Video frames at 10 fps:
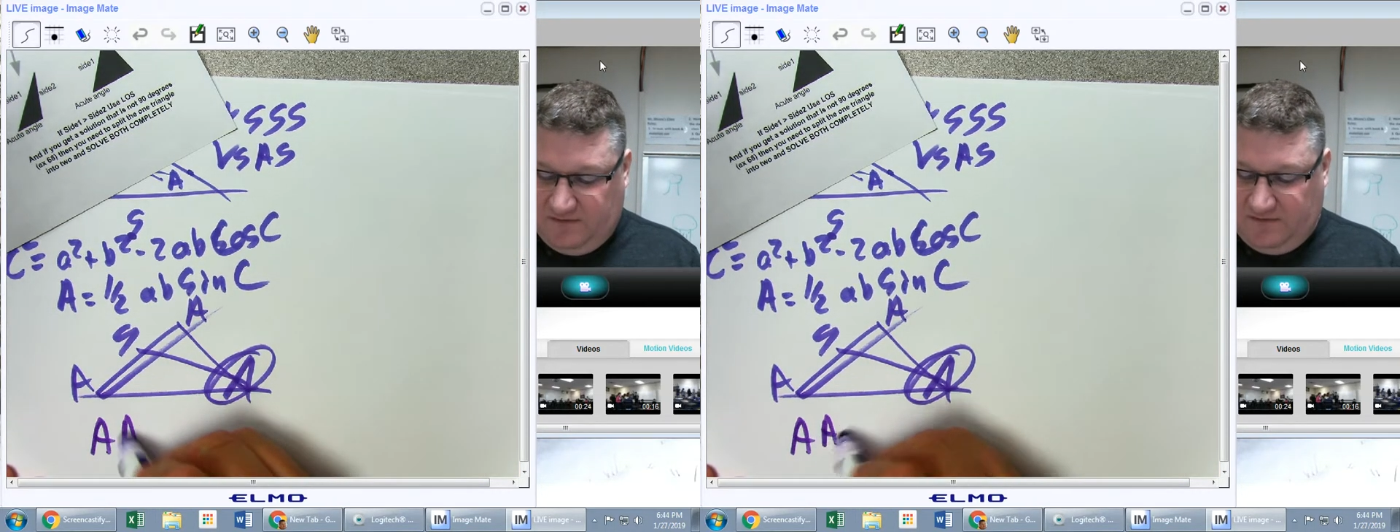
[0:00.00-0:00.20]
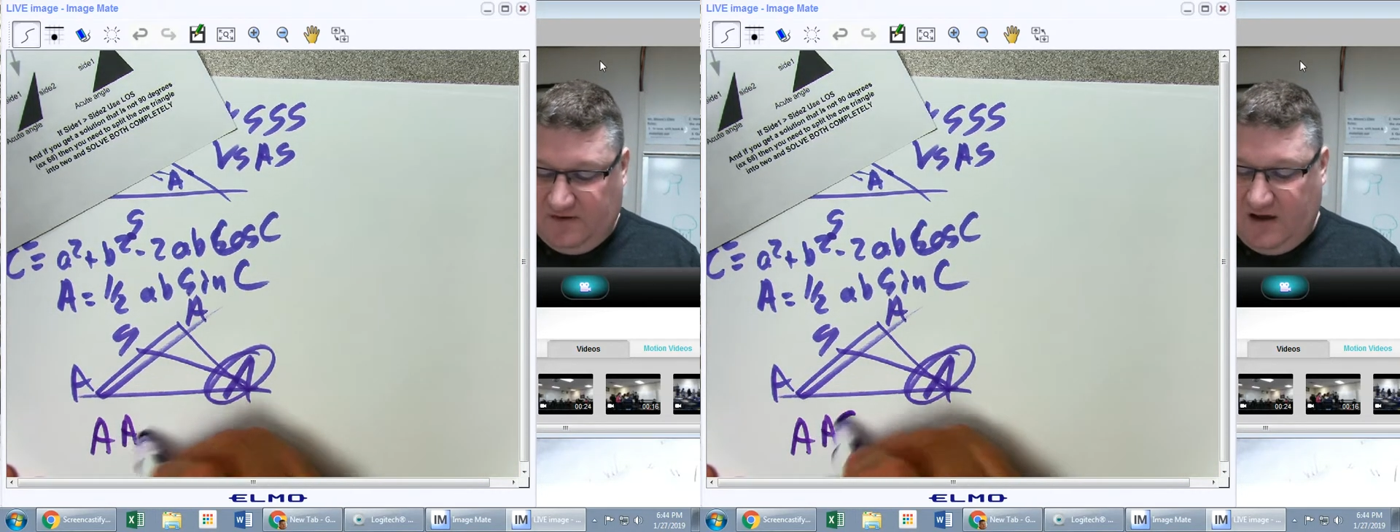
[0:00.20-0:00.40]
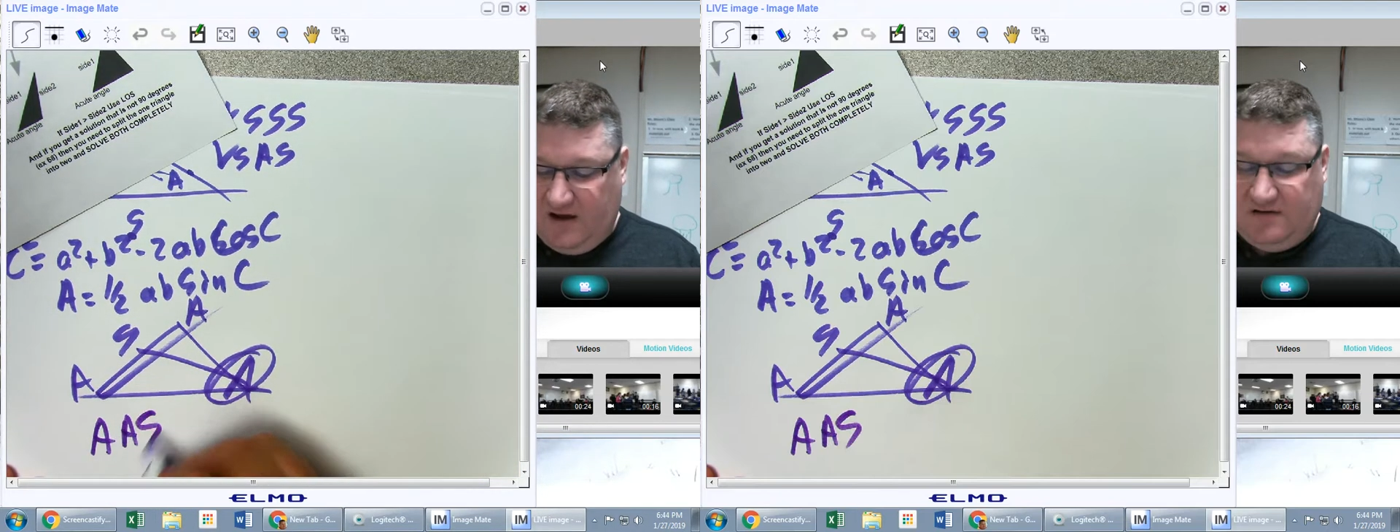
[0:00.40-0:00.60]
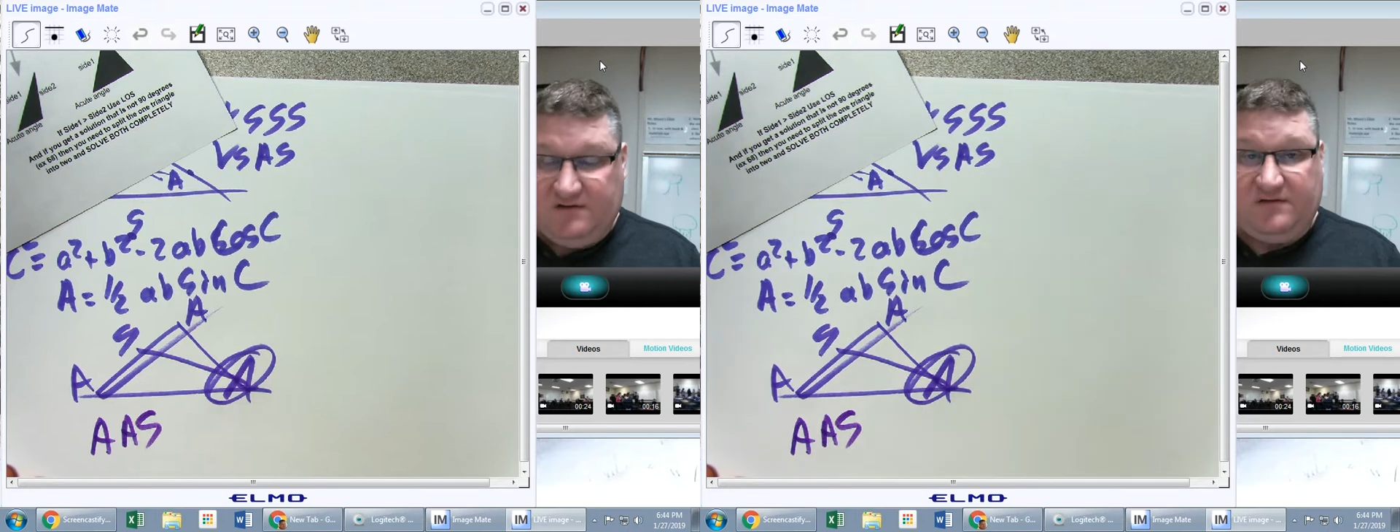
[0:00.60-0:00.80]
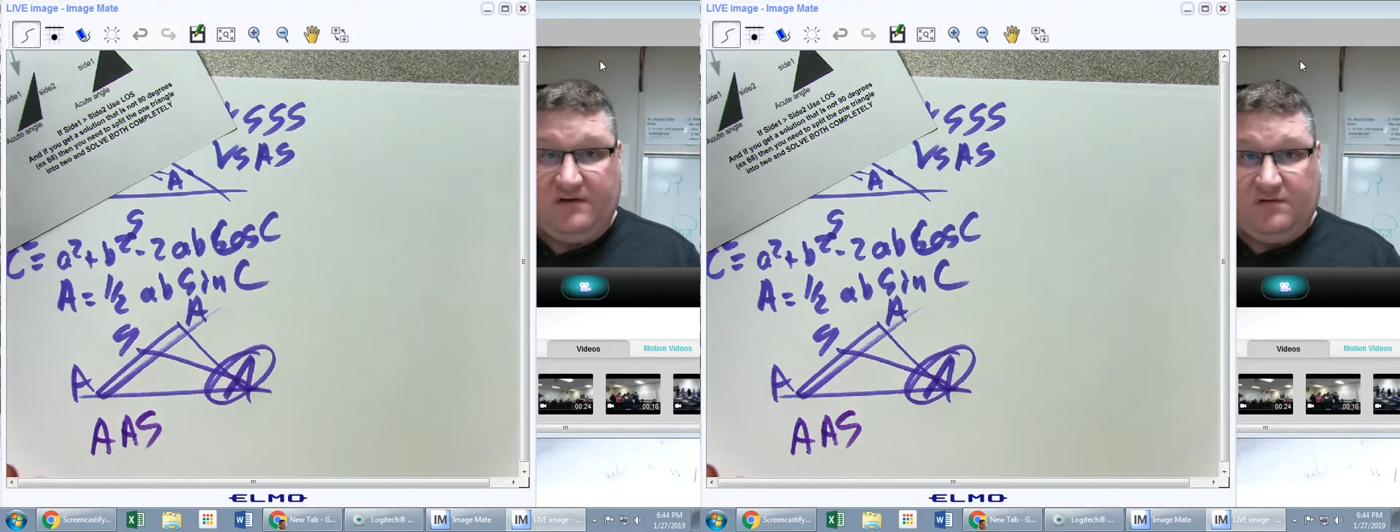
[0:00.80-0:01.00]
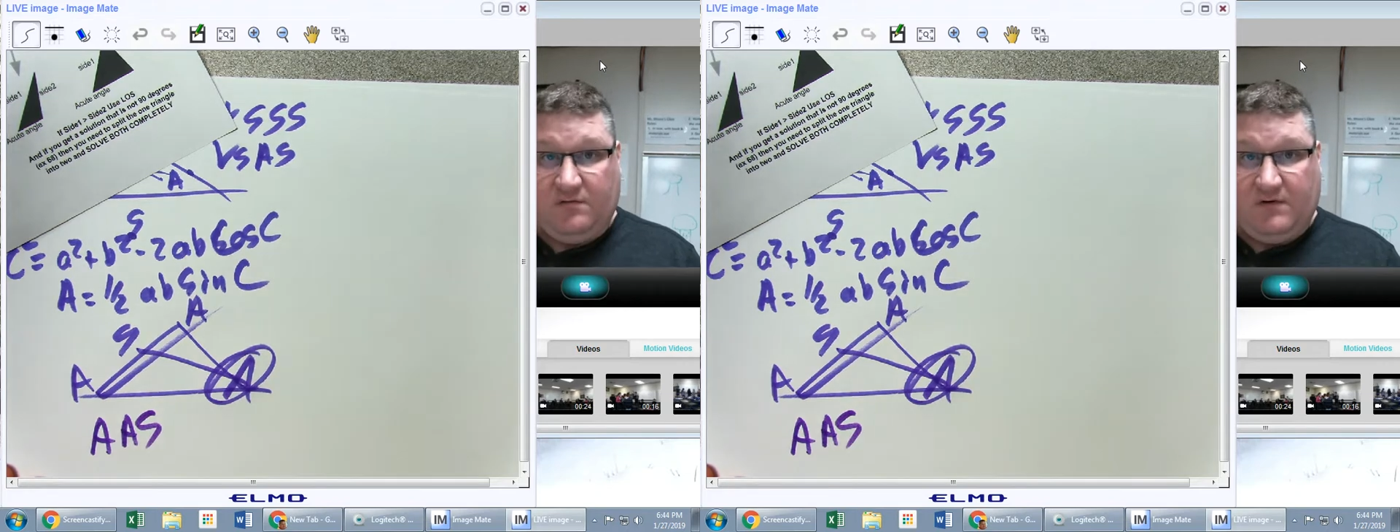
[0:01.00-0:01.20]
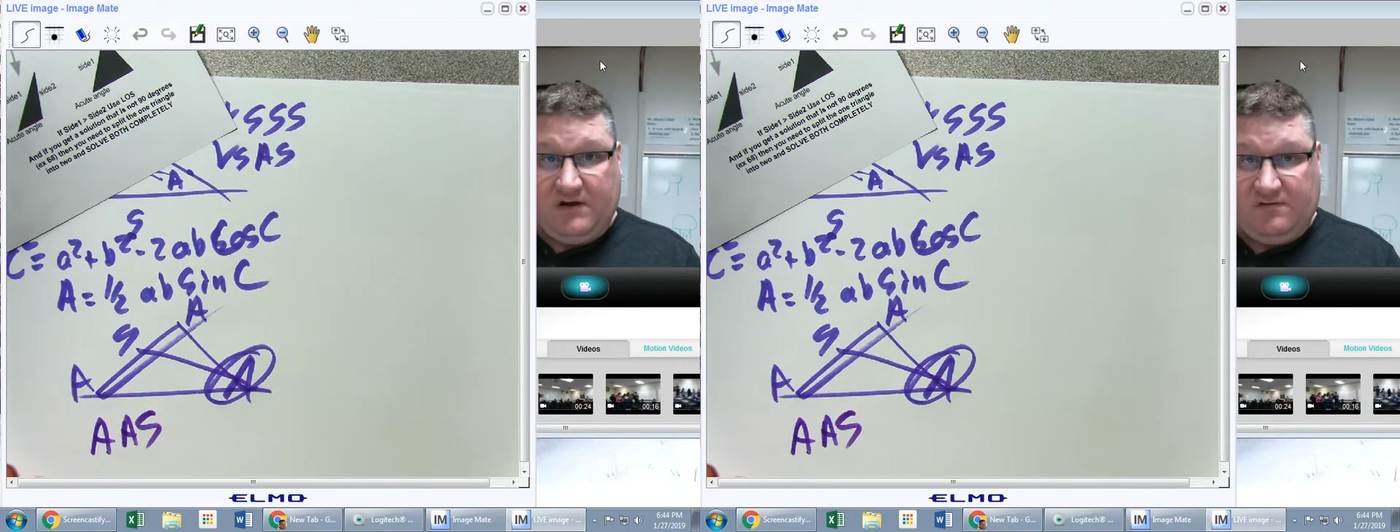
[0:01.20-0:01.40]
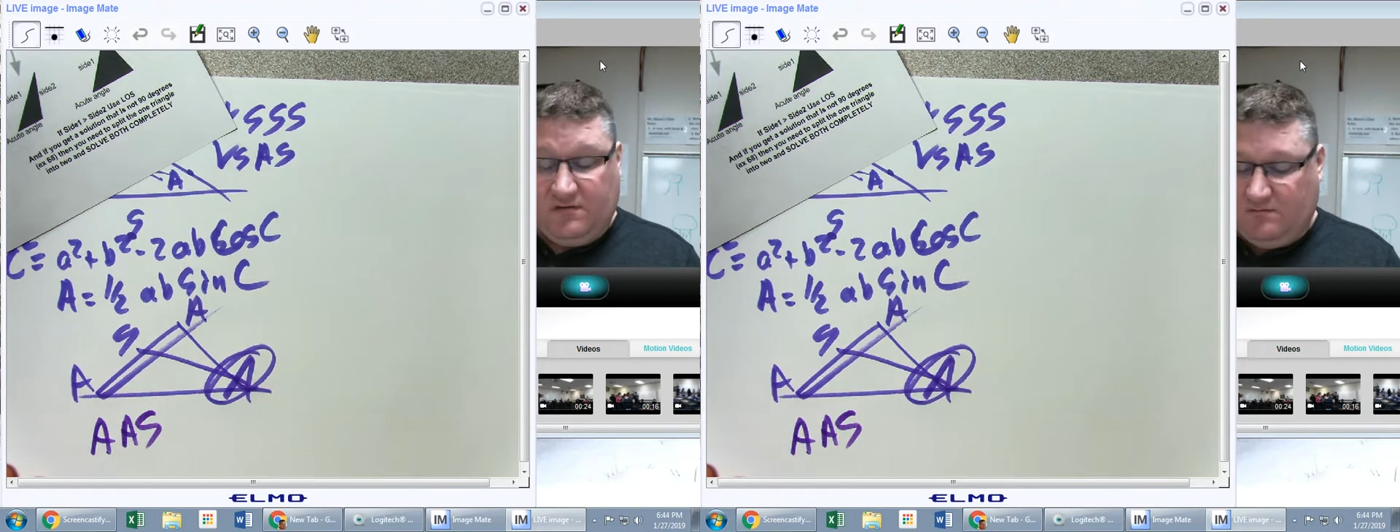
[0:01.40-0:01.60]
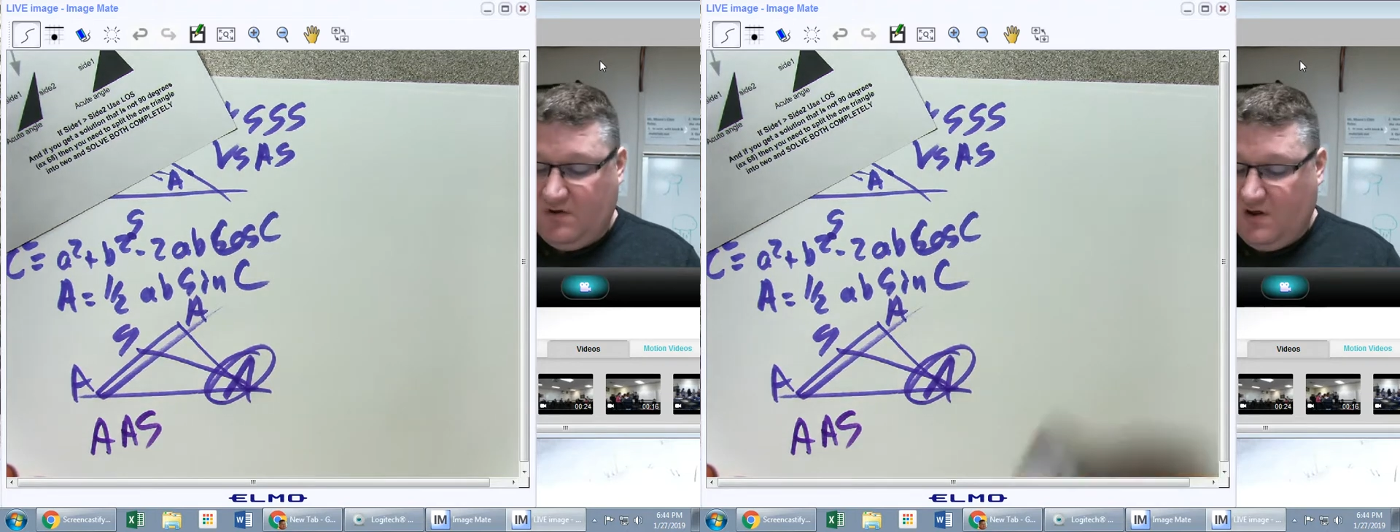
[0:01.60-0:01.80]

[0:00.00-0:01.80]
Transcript: side situation?